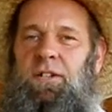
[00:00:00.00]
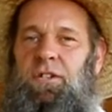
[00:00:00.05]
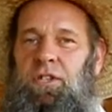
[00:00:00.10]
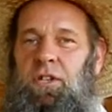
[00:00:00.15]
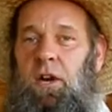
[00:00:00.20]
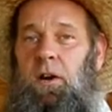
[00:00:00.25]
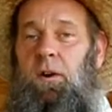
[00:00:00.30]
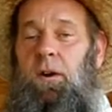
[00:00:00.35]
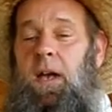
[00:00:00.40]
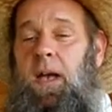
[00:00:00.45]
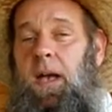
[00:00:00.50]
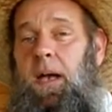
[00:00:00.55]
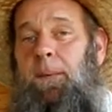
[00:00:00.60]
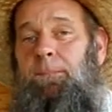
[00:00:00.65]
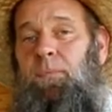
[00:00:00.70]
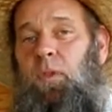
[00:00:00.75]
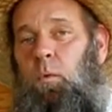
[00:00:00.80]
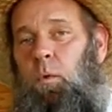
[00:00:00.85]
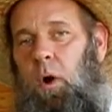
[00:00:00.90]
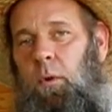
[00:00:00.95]
So
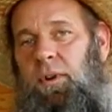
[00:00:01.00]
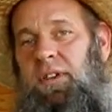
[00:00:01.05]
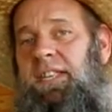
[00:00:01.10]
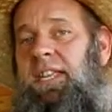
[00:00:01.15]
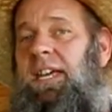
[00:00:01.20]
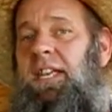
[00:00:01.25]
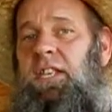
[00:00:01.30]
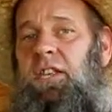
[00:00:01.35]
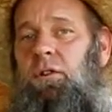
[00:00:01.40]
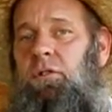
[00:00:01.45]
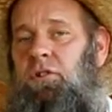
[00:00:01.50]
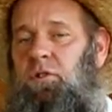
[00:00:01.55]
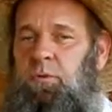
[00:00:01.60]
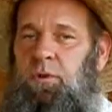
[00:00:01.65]
what we did do is